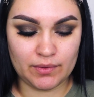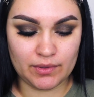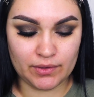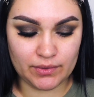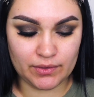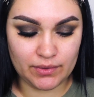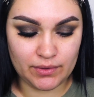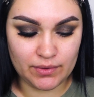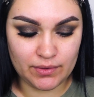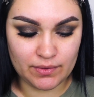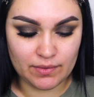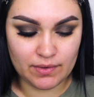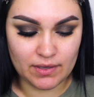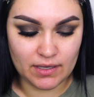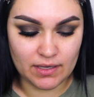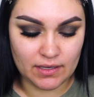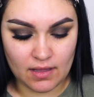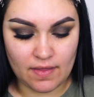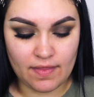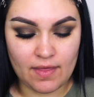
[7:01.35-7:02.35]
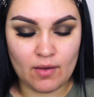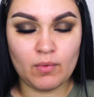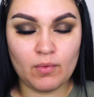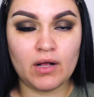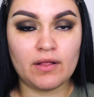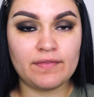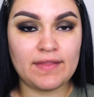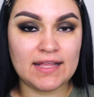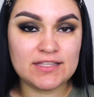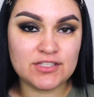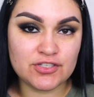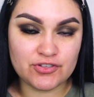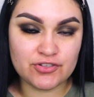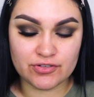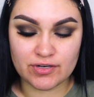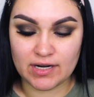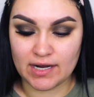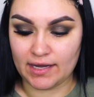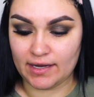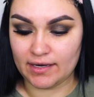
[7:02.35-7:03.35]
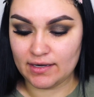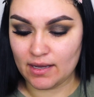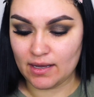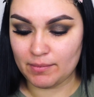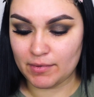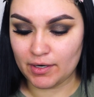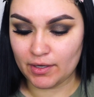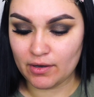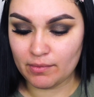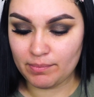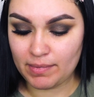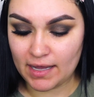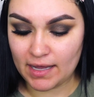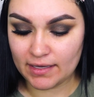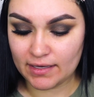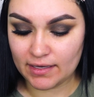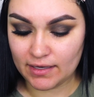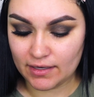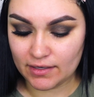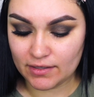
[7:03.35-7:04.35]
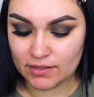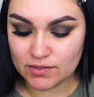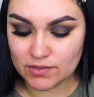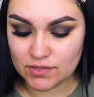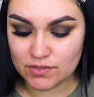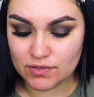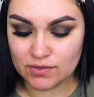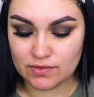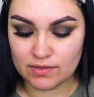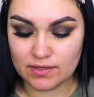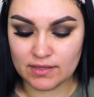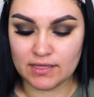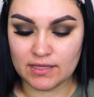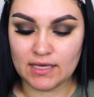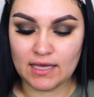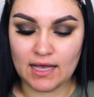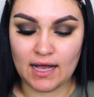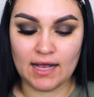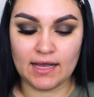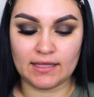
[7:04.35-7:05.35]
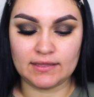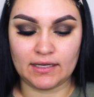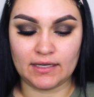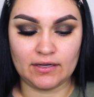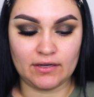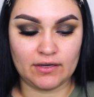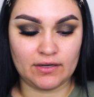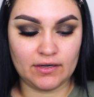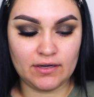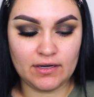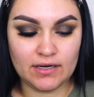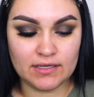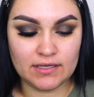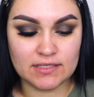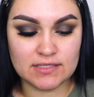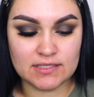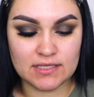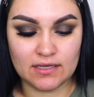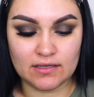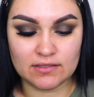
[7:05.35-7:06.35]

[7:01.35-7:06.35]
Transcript: glue, and then while that's drying, I'm gonna go back into the eyeliner, and it's the